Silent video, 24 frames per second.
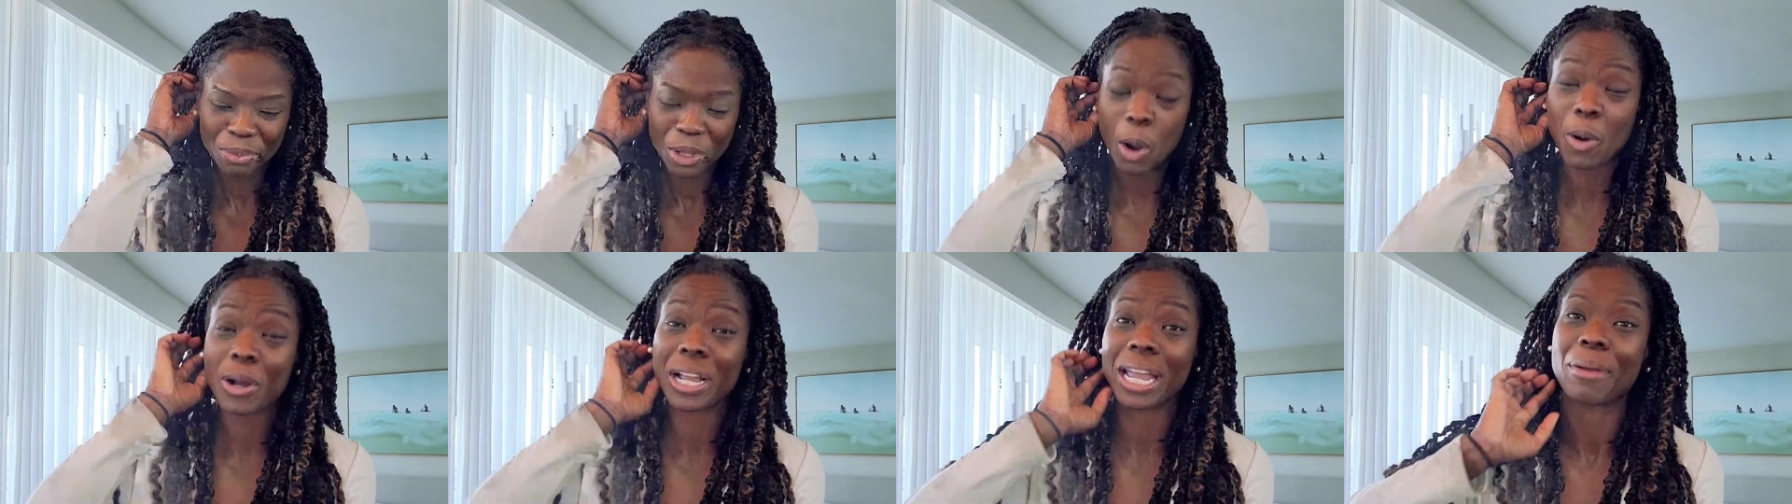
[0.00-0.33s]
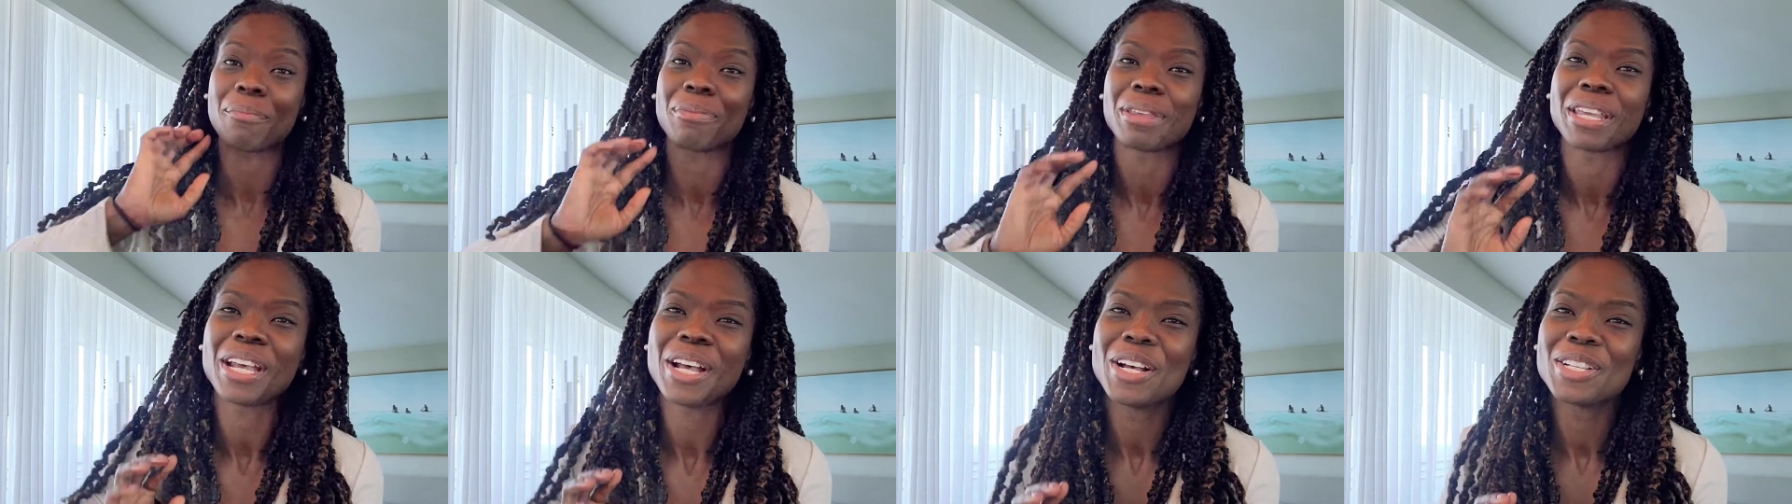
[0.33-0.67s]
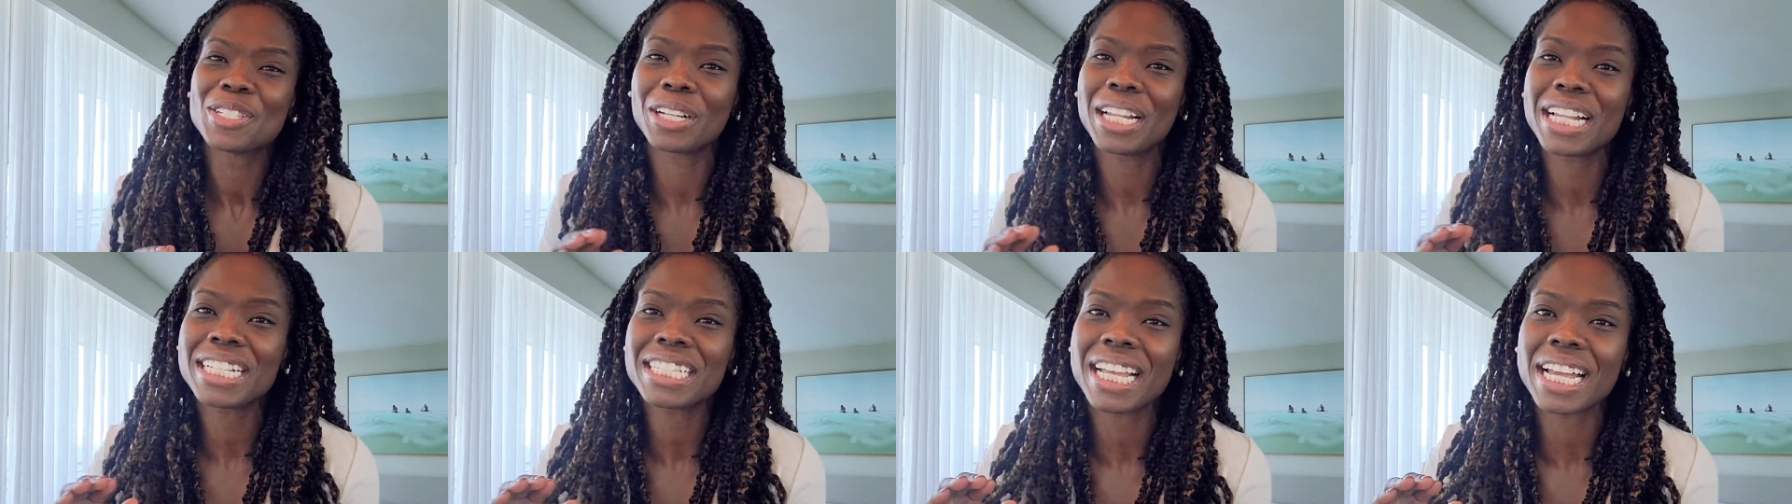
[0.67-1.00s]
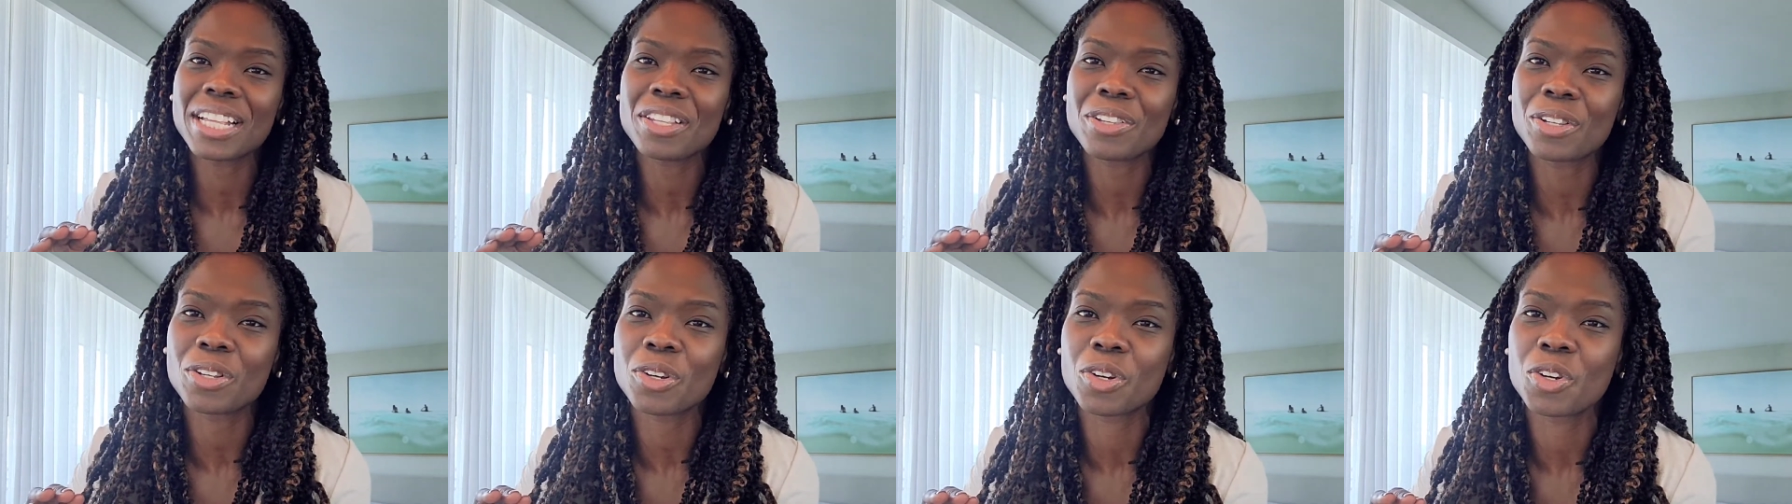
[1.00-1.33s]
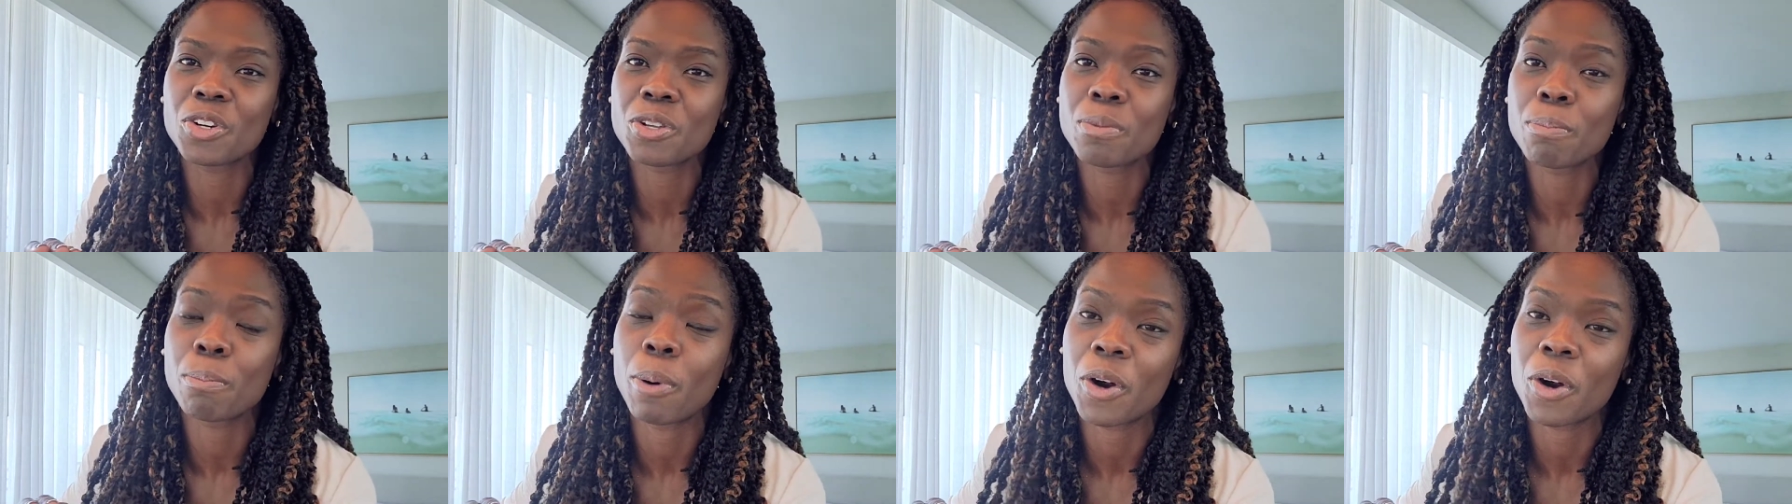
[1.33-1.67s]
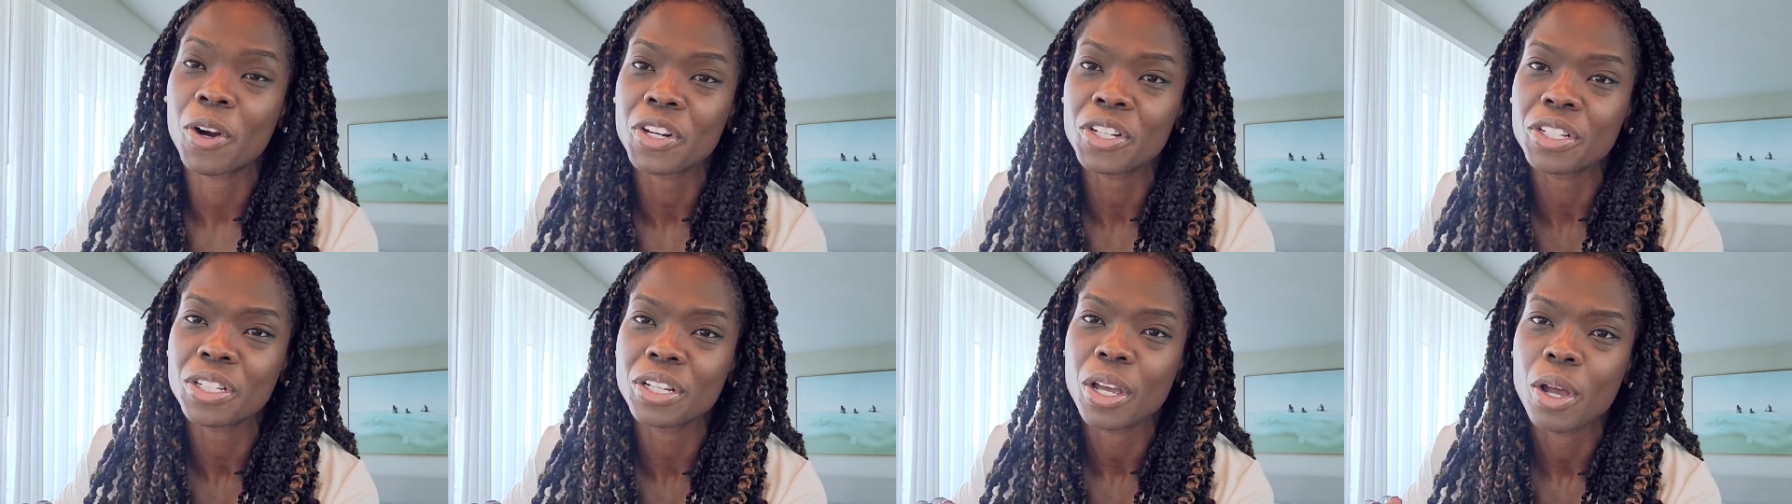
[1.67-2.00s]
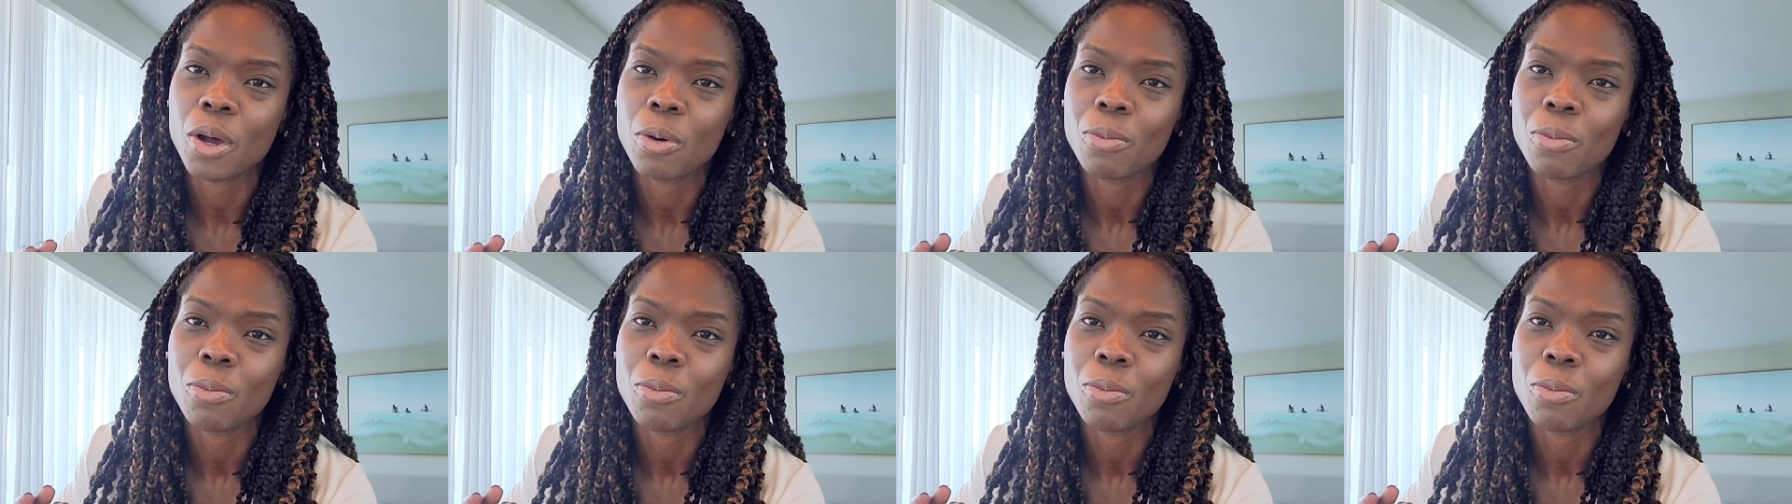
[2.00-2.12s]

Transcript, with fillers: Okay, so let's get to the good part,